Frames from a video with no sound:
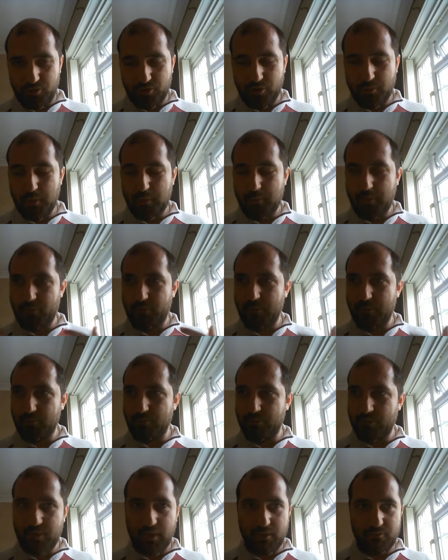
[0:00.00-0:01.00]
talking about my dreams
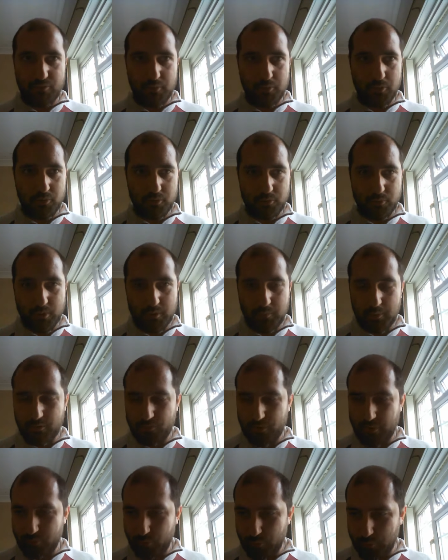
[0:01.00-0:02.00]
of Italian football, one of my
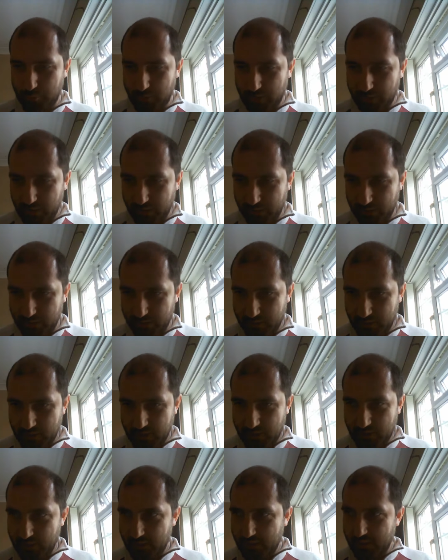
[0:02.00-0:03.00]
dreams would be like,
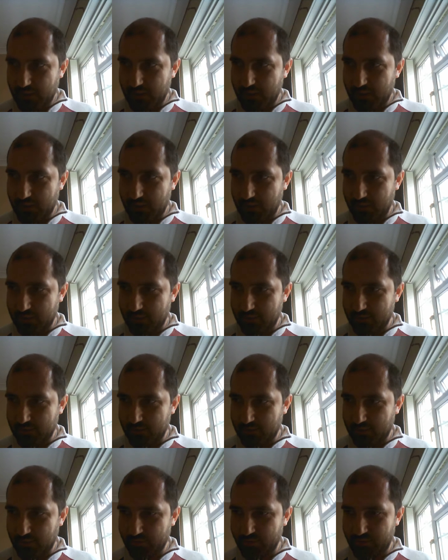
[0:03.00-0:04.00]

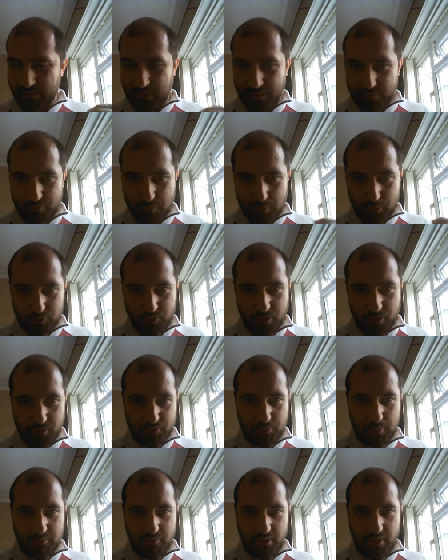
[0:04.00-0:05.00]
as Italian football is known
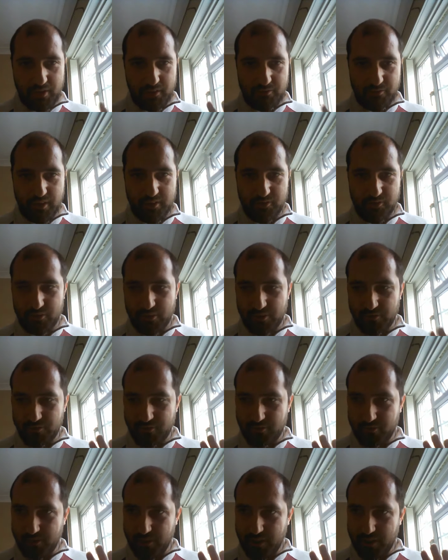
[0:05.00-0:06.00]
to be very defensive,
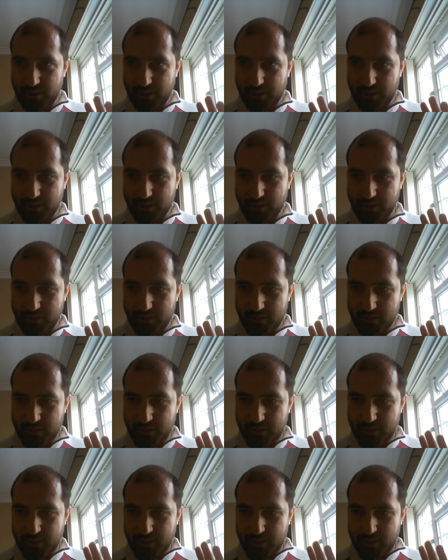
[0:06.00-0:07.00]
I
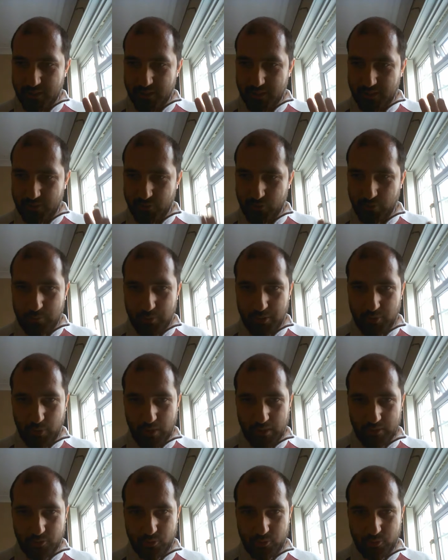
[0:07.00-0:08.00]
thought it'd be
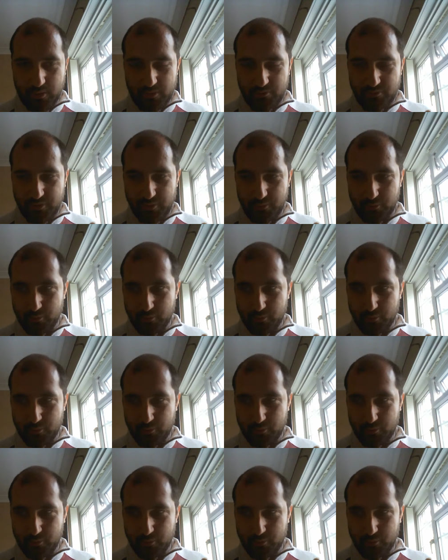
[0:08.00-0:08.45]
quite cool if